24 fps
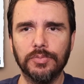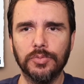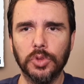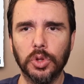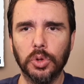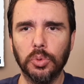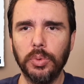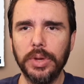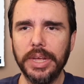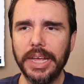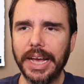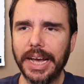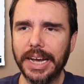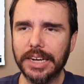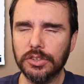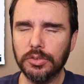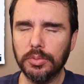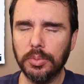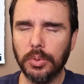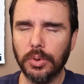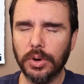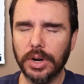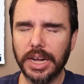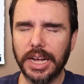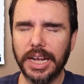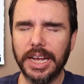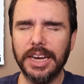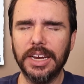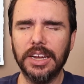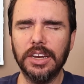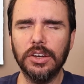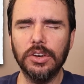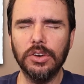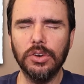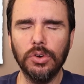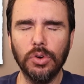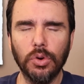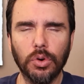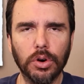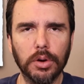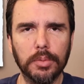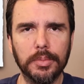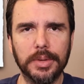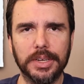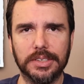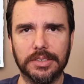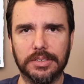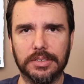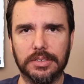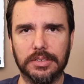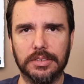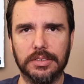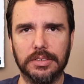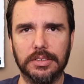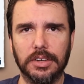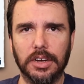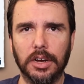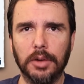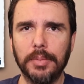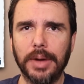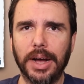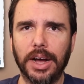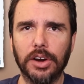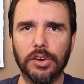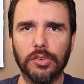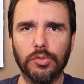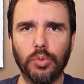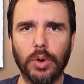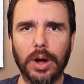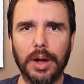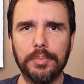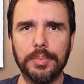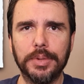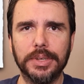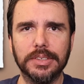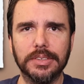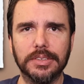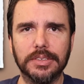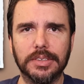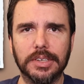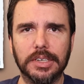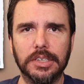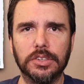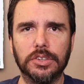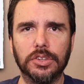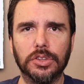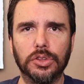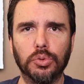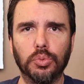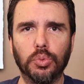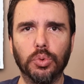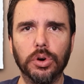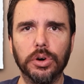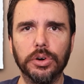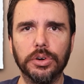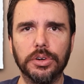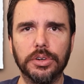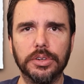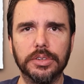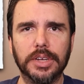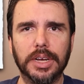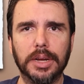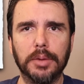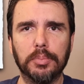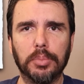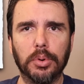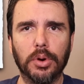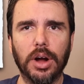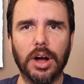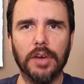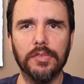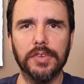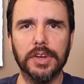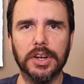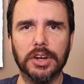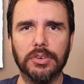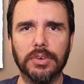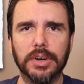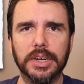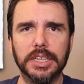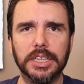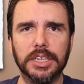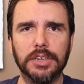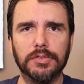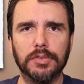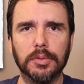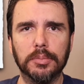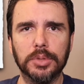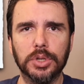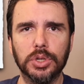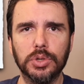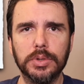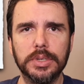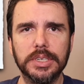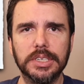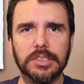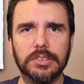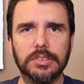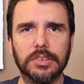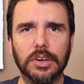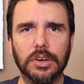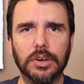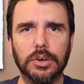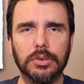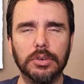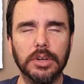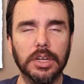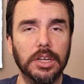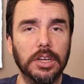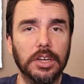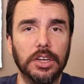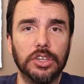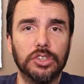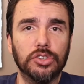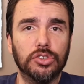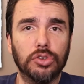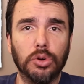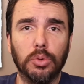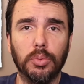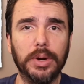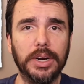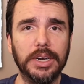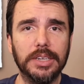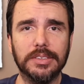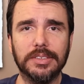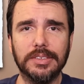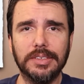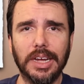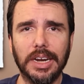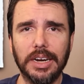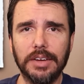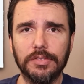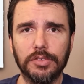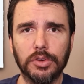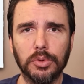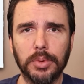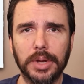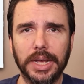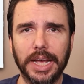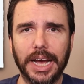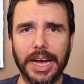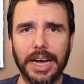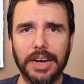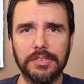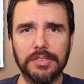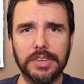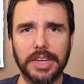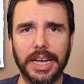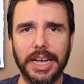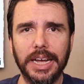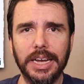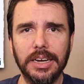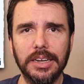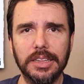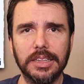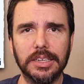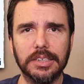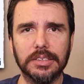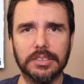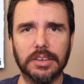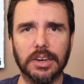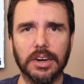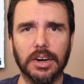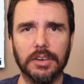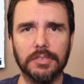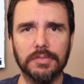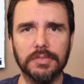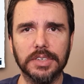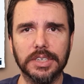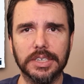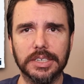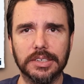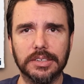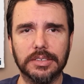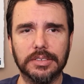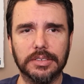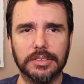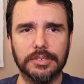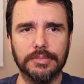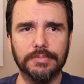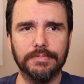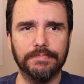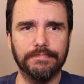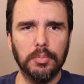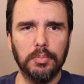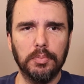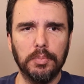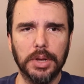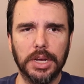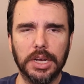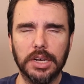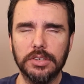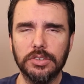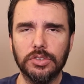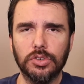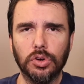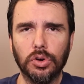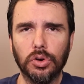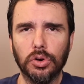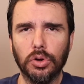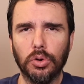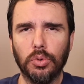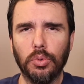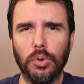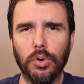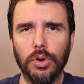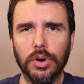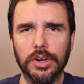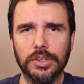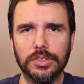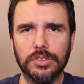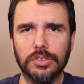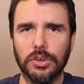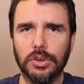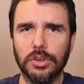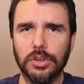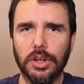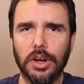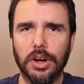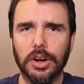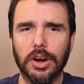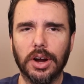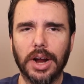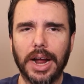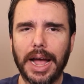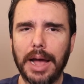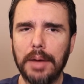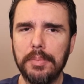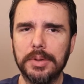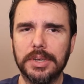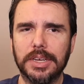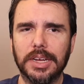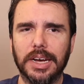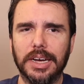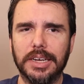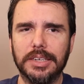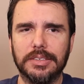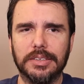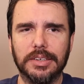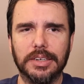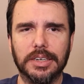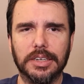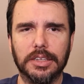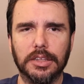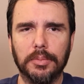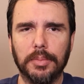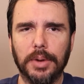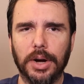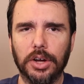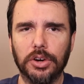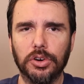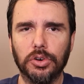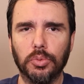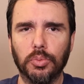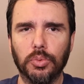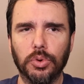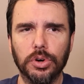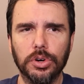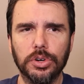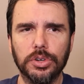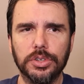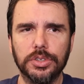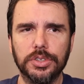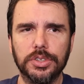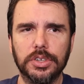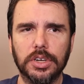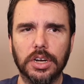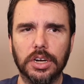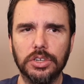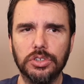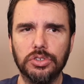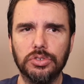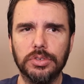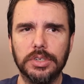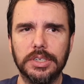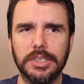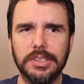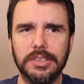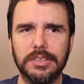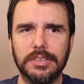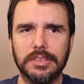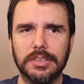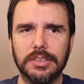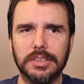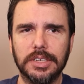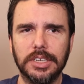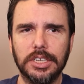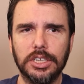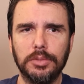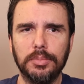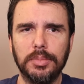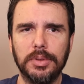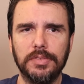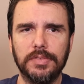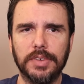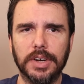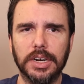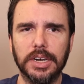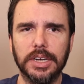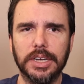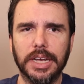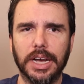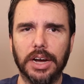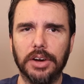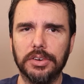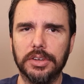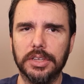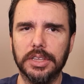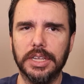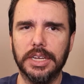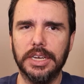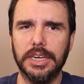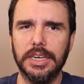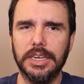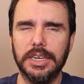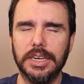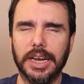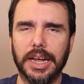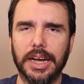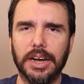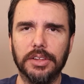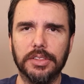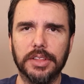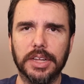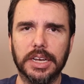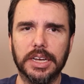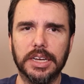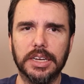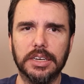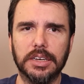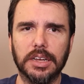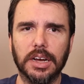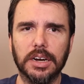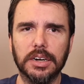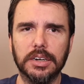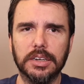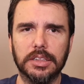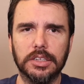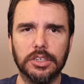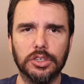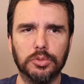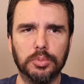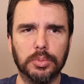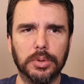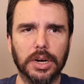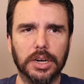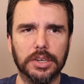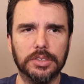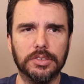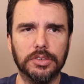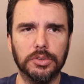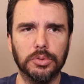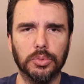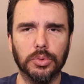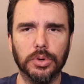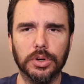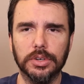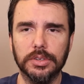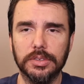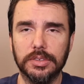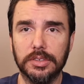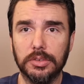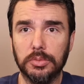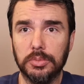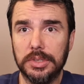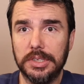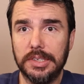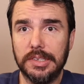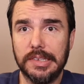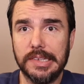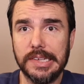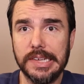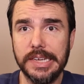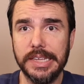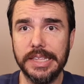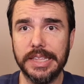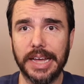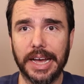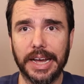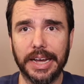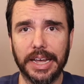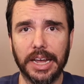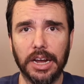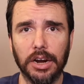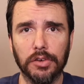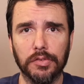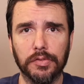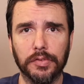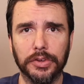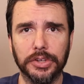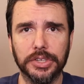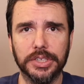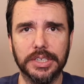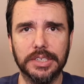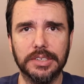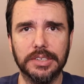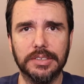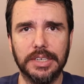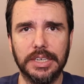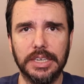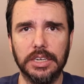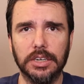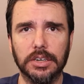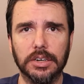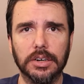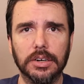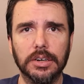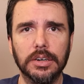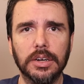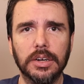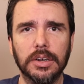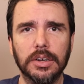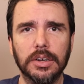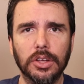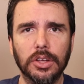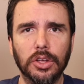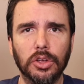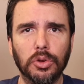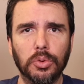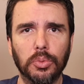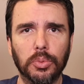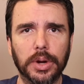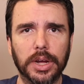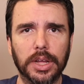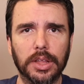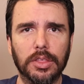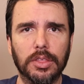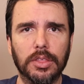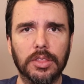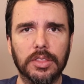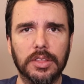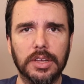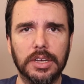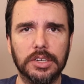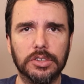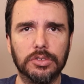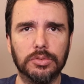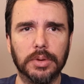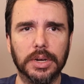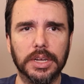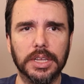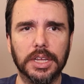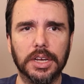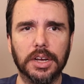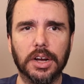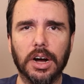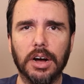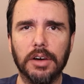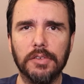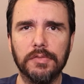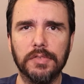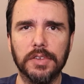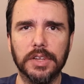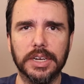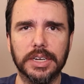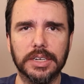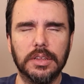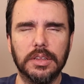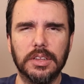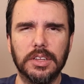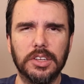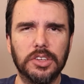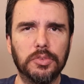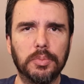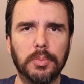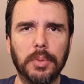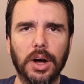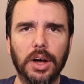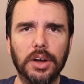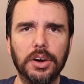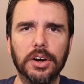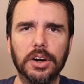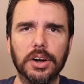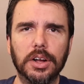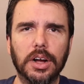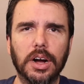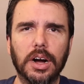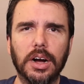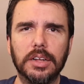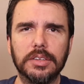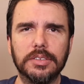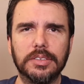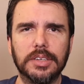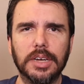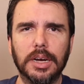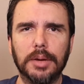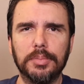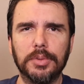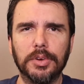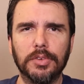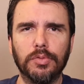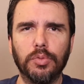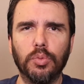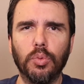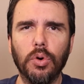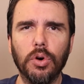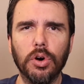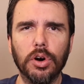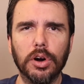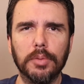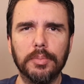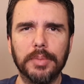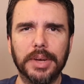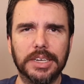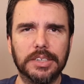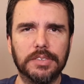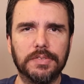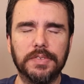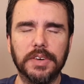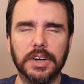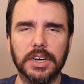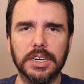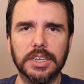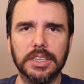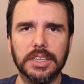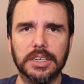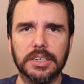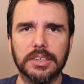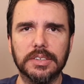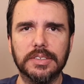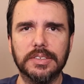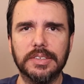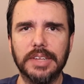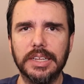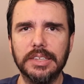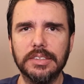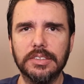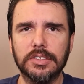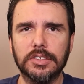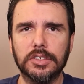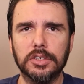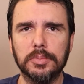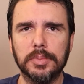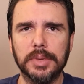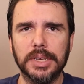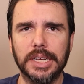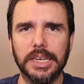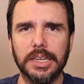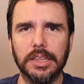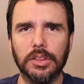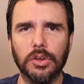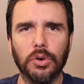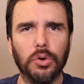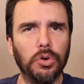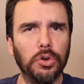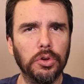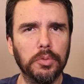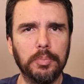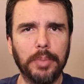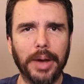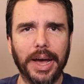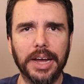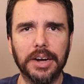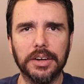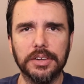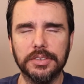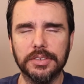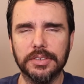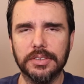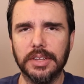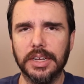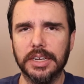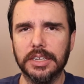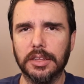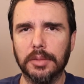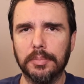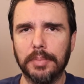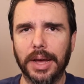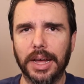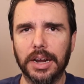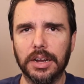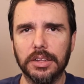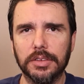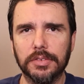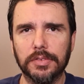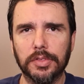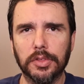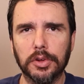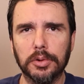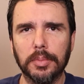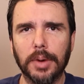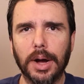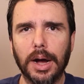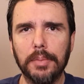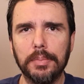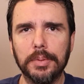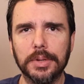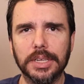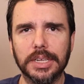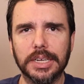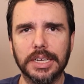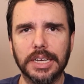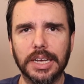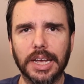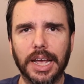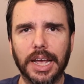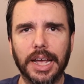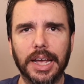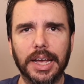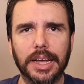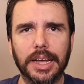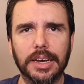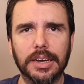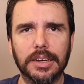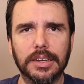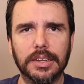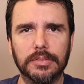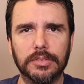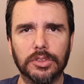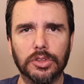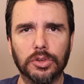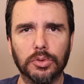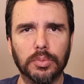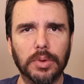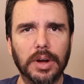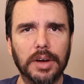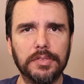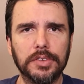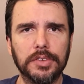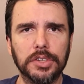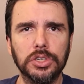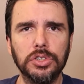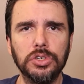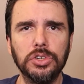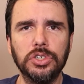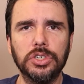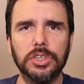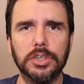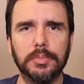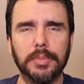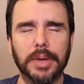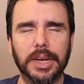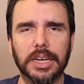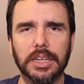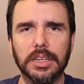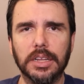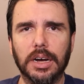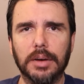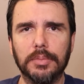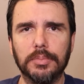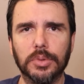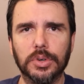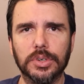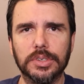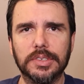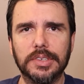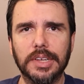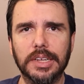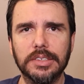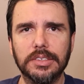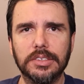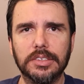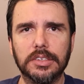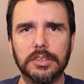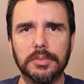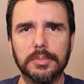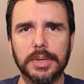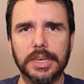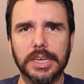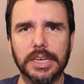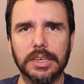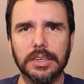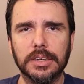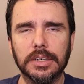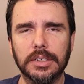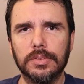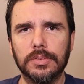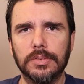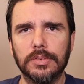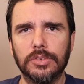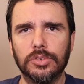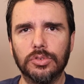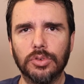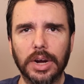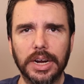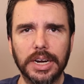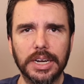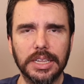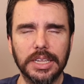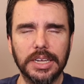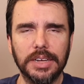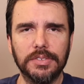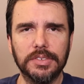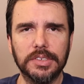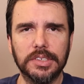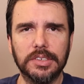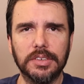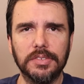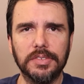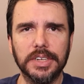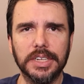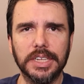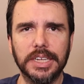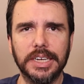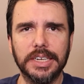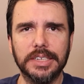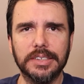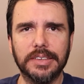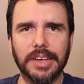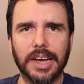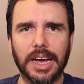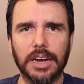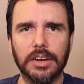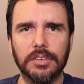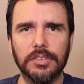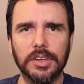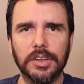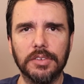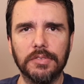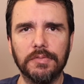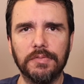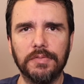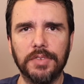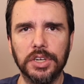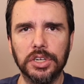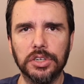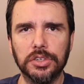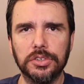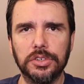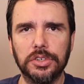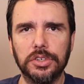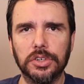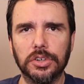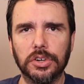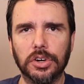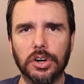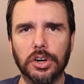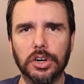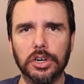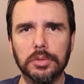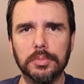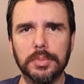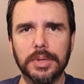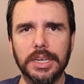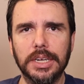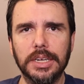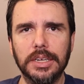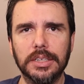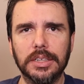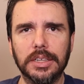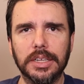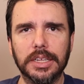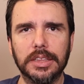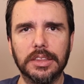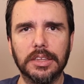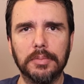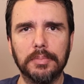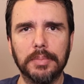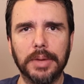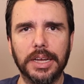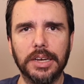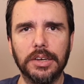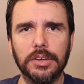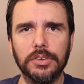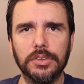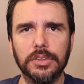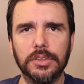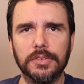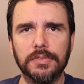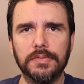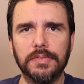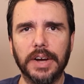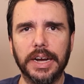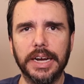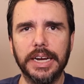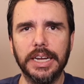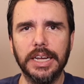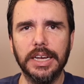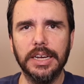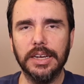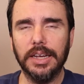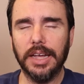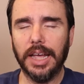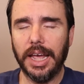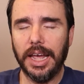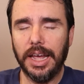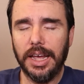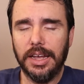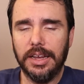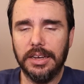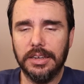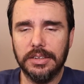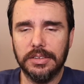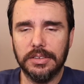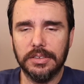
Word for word: We export an enormous amount of weapons into the world and profit greatly from doing so. So what incentive do we have to end these conflicts? Because total war is no longer appetizing in the modern world, countries need to be very calculated in how they conduct these proxy wars, and we see that carefulness here with the Israeli conflict. This modern concept of war makes very little sense to me. The old battles like the Battle of Thermopylae and the Revolution make a lot more sense to me. Try to leave the civilians out of it, field your army, let the men do the fighting, and